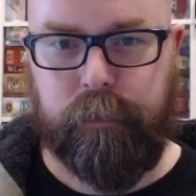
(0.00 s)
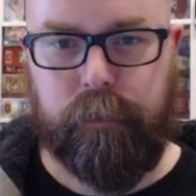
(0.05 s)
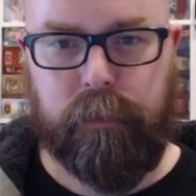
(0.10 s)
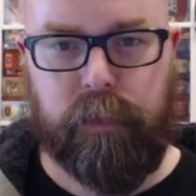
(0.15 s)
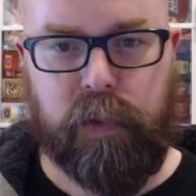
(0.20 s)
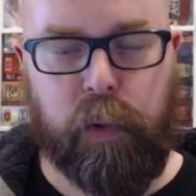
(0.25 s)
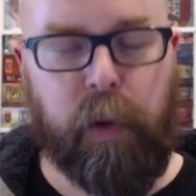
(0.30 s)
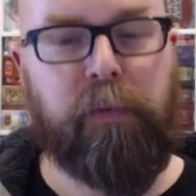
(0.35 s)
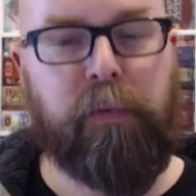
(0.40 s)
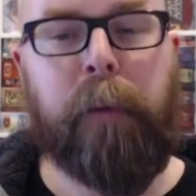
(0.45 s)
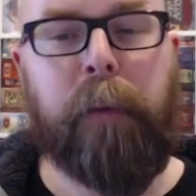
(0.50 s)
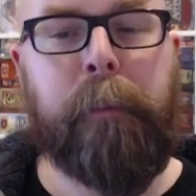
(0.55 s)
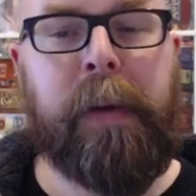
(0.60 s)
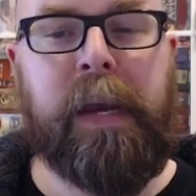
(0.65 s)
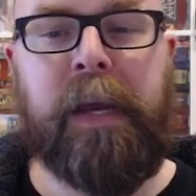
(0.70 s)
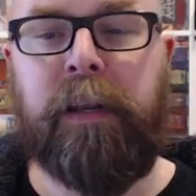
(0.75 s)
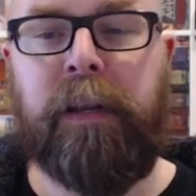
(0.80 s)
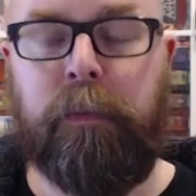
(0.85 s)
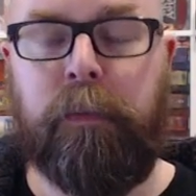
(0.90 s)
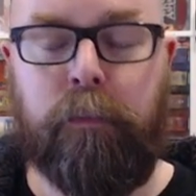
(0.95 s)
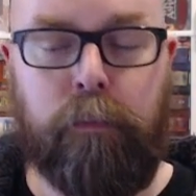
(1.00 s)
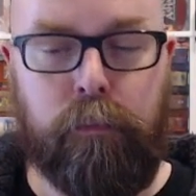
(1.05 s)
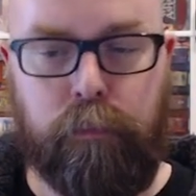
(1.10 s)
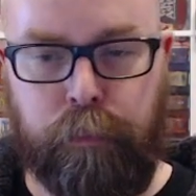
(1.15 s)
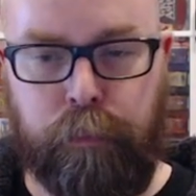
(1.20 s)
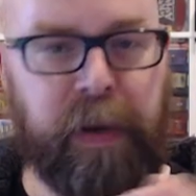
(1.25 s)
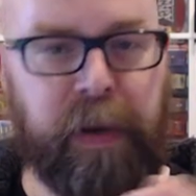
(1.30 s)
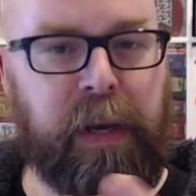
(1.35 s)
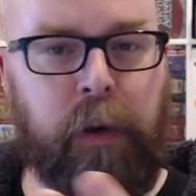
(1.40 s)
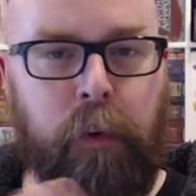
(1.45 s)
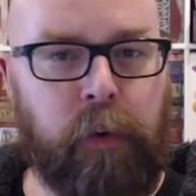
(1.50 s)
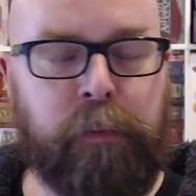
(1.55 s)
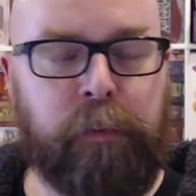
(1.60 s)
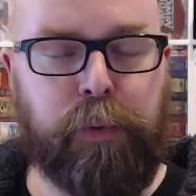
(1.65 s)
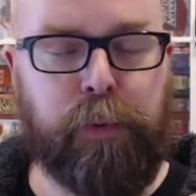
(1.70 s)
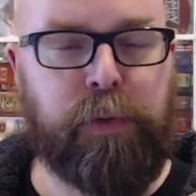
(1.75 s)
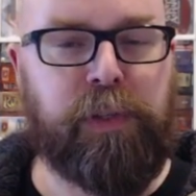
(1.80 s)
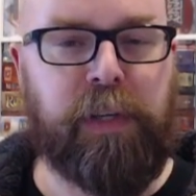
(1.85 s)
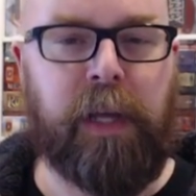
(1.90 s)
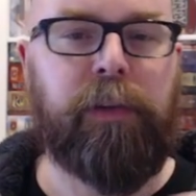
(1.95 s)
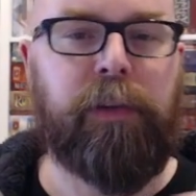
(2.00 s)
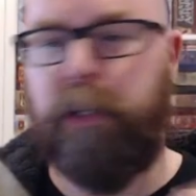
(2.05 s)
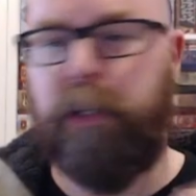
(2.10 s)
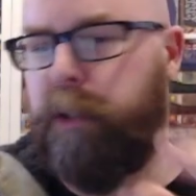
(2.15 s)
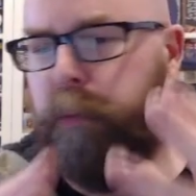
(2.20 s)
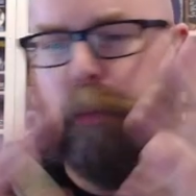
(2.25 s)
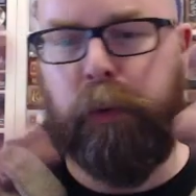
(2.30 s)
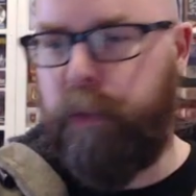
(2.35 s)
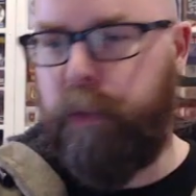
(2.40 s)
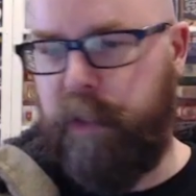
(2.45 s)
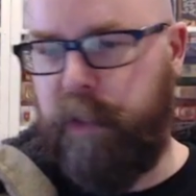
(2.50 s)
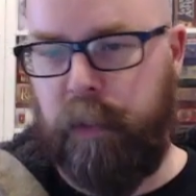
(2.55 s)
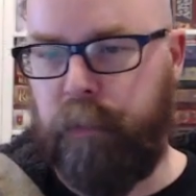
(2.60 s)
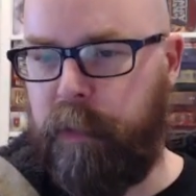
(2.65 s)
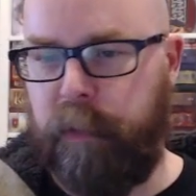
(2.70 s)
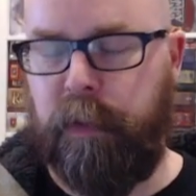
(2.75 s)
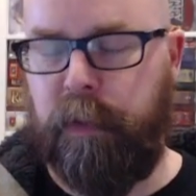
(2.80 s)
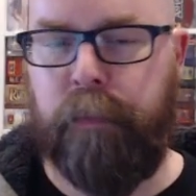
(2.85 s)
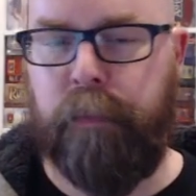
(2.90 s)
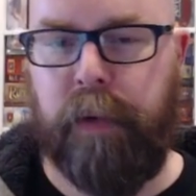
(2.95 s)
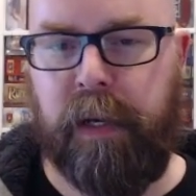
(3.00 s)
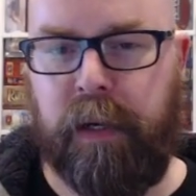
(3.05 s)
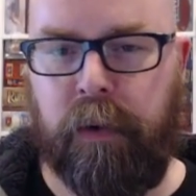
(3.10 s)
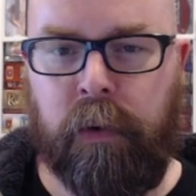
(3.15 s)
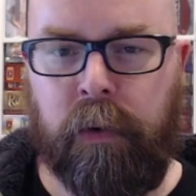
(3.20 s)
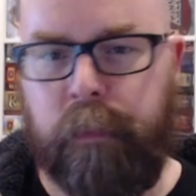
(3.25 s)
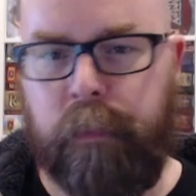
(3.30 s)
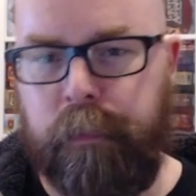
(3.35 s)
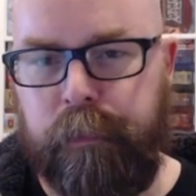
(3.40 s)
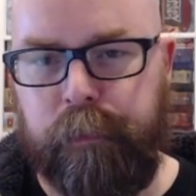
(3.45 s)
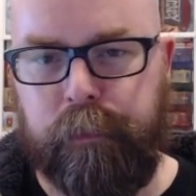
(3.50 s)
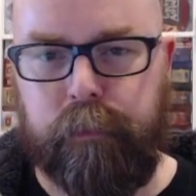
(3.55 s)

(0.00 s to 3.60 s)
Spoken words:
So if I made it bigger in percentage, it would simply be bigger.